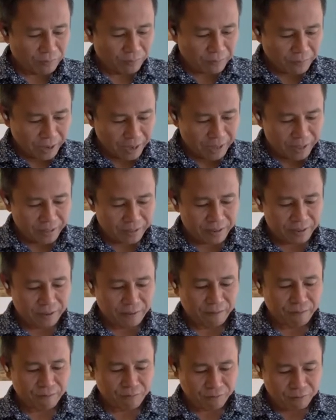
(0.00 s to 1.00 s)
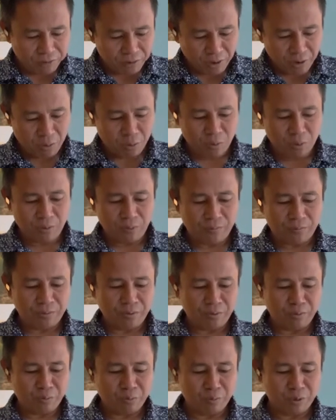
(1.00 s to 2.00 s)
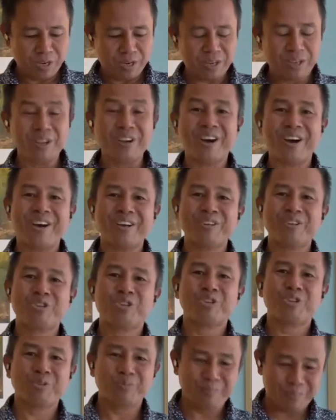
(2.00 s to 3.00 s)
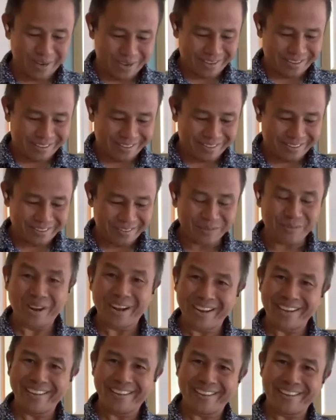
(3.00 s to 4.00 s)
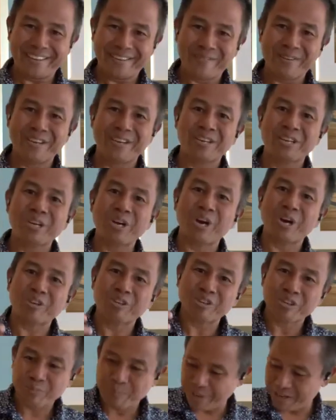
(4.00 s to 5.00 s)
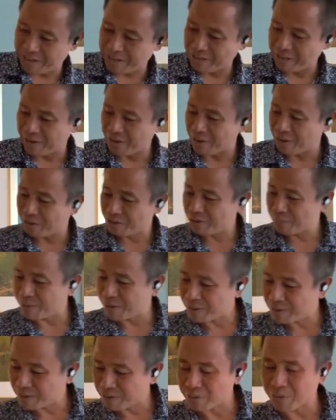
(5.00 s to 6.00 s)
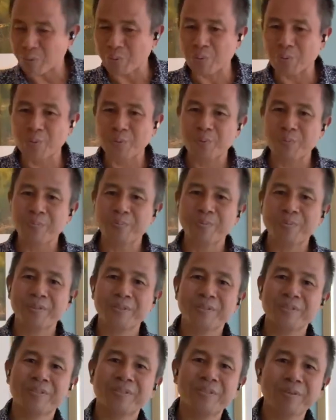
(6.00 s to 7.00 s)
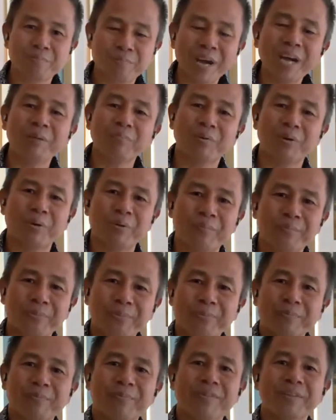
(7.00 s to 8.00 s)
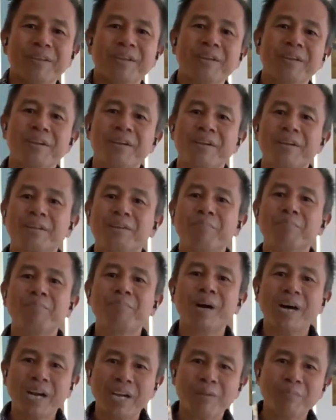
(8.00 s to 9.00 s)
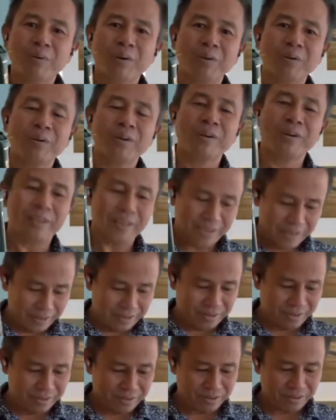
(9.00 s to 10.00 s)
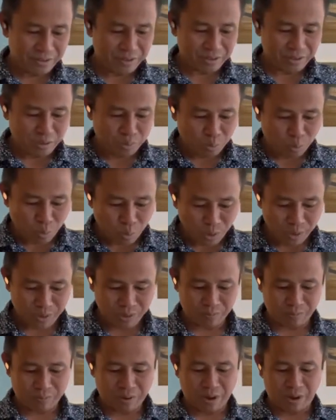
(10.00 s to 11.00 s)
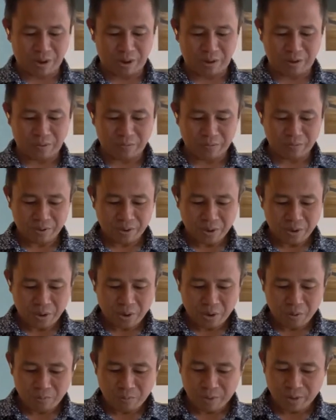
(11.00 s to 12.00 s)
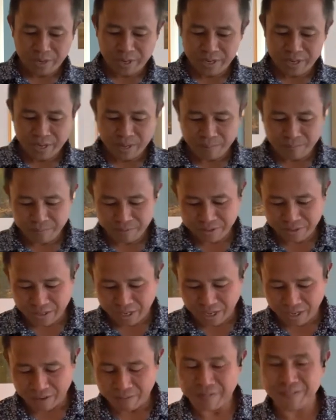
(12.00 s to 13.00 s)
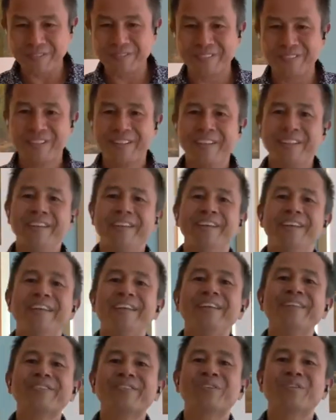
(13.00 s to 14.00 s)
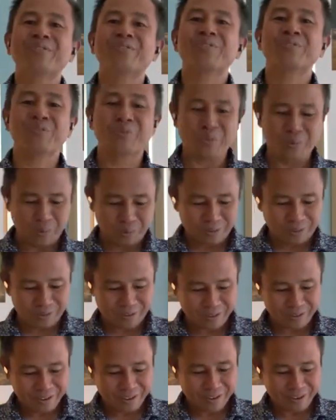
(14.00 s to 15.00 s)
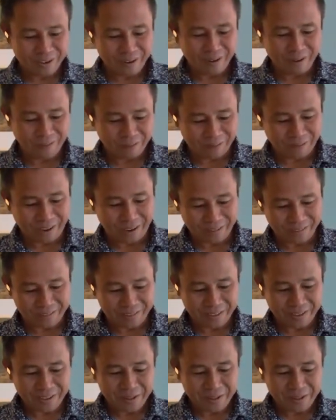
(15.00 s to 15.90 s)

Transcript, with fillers: Faith flows when God speaks, right? When God speaks, God speaks through the Bible. The Bible is the word of God, for he himself is a source of faith.